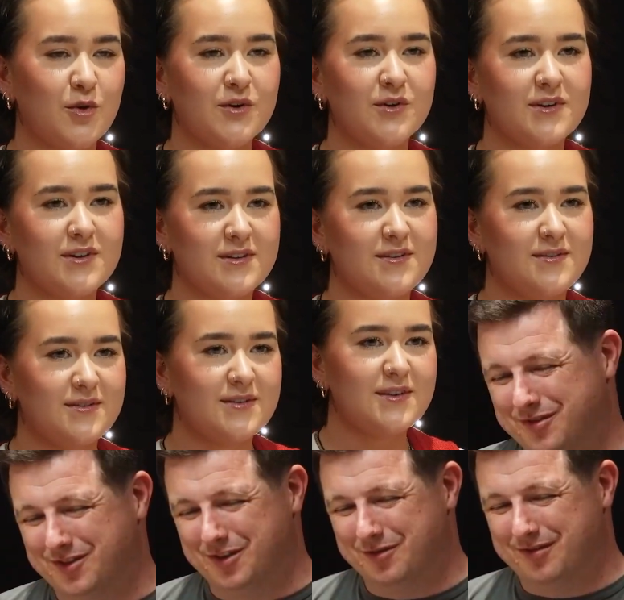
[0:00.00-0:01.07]
Yeah, that's good.
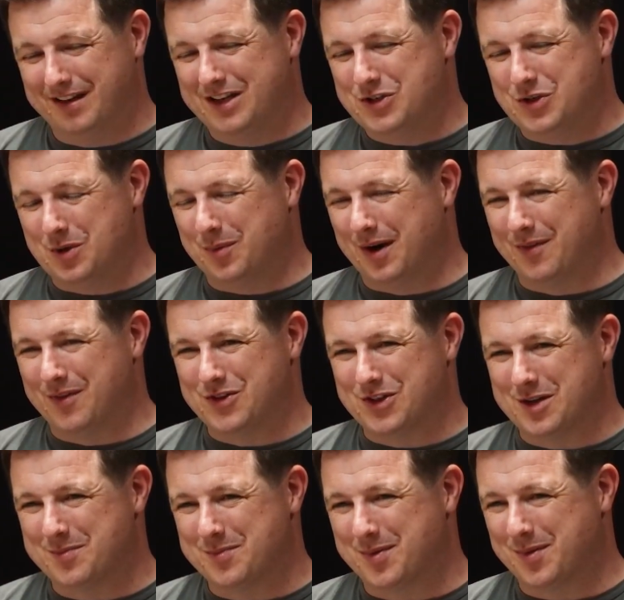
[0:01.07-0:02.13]
you finished your
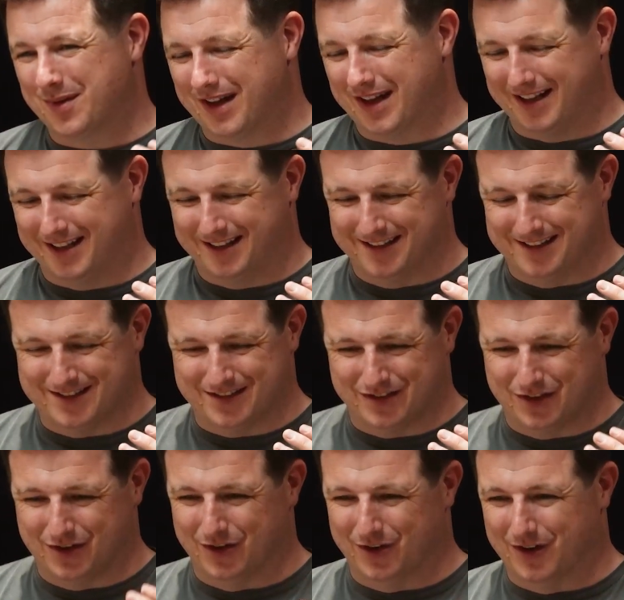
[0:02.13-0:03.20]
apprenticeship and
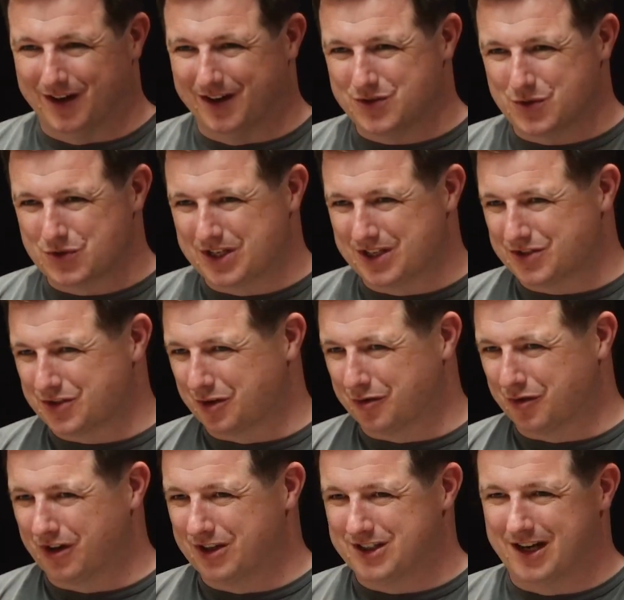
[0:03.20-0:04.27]
you're an associate
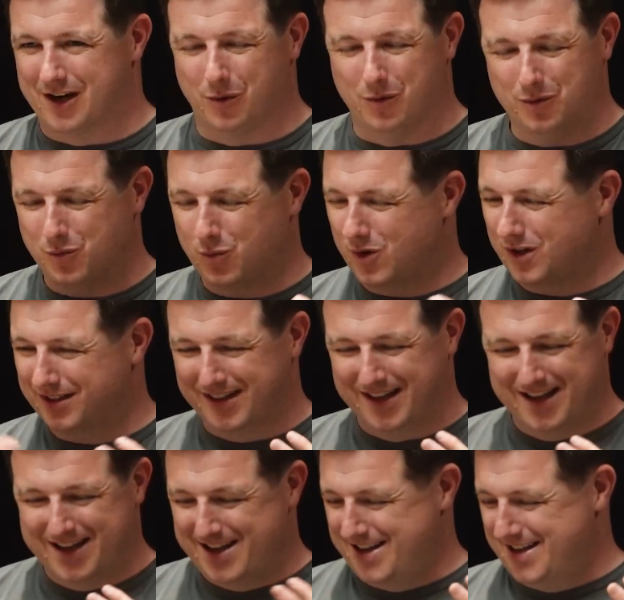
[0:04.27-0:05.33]
software engineer. What
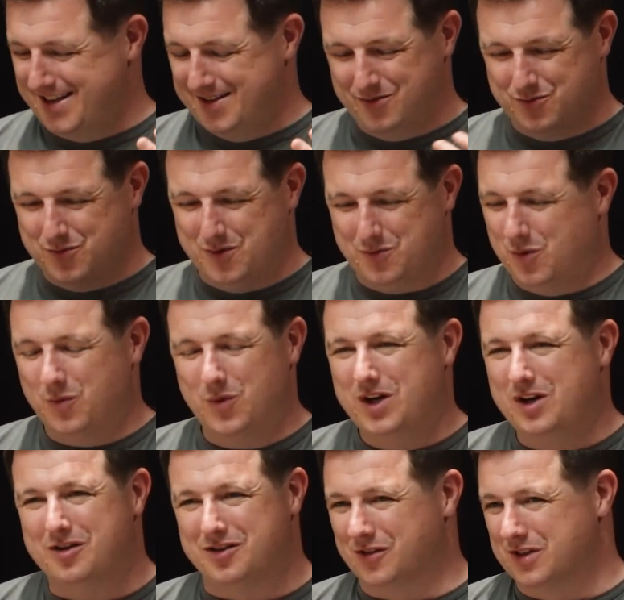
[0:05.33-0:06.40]
are
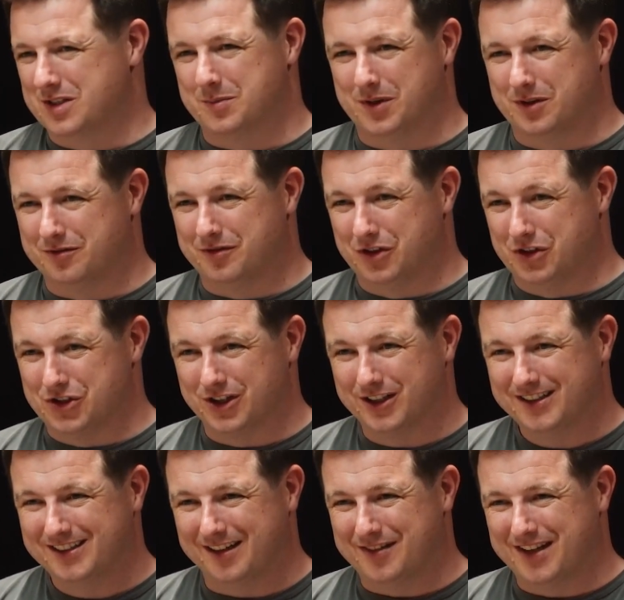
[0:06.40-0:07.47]
your thoughts about the
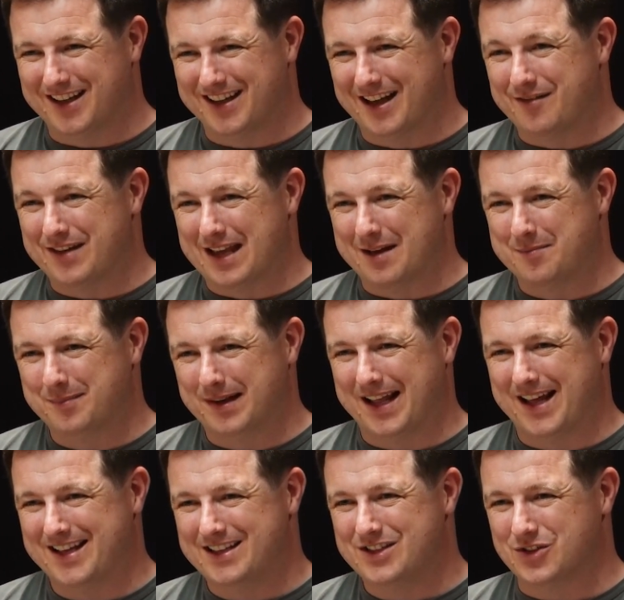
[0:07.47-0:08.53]
future? Have you
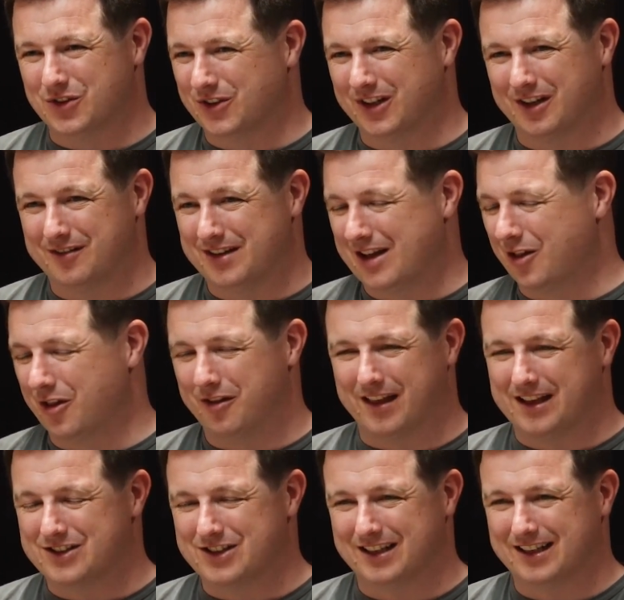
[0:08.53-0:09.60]
plans, or have you other
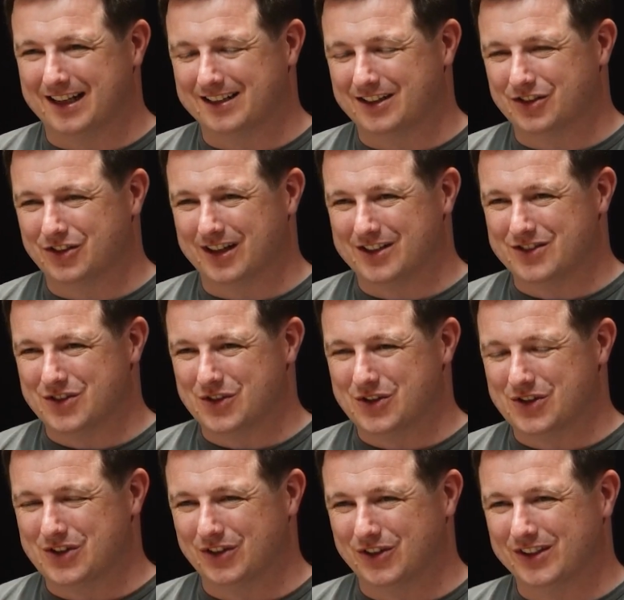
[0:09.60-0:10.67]
things that you'd like to try and
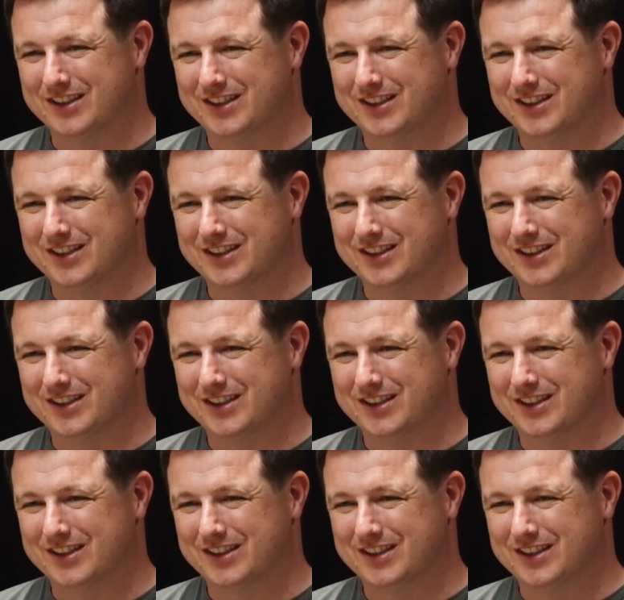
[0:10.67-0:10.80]
do? Or